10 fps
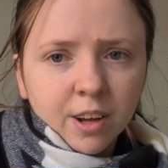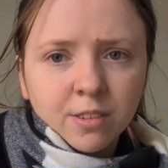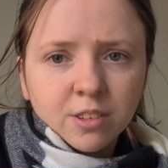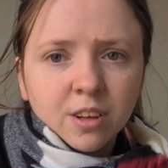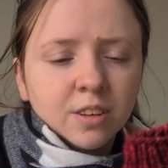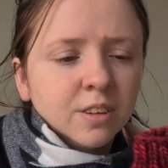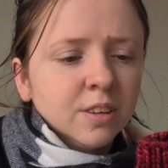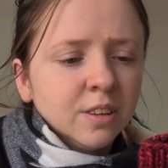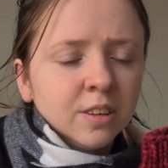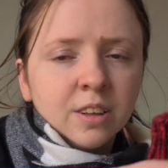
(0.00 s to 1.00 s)
I've done
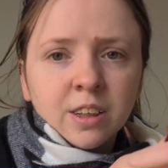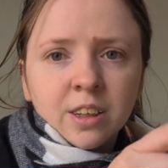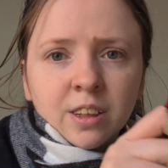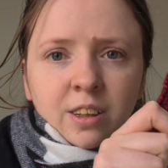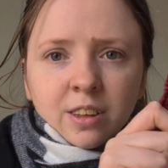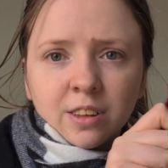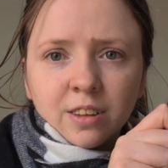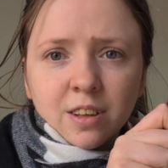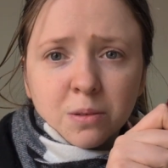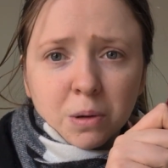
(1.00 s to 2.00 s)

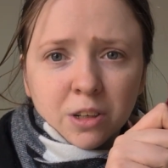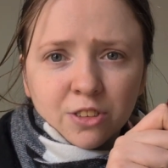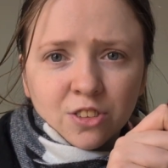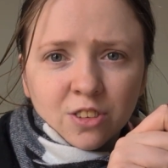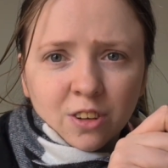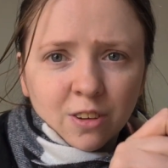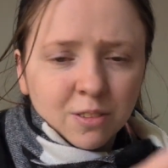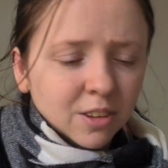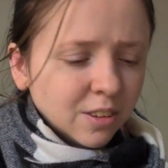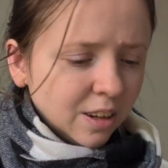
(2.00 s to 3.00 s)
this much of
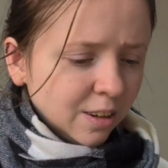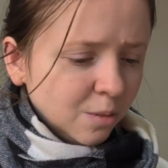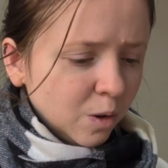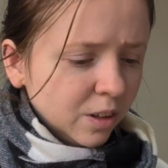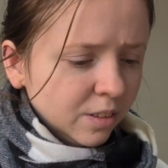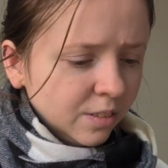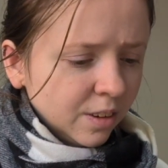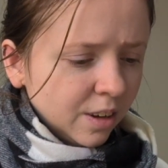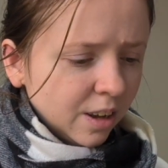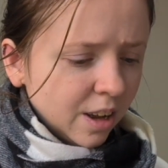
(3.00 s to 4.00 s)
the second one,
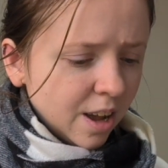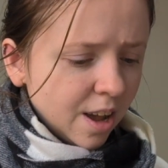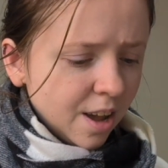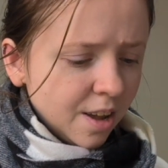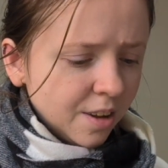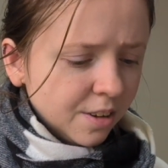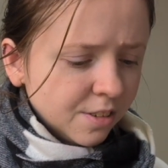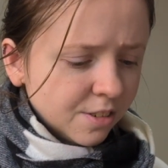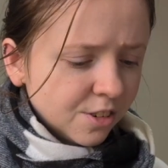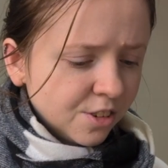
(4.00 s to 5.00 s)

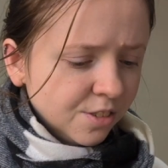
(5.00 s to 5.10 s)
and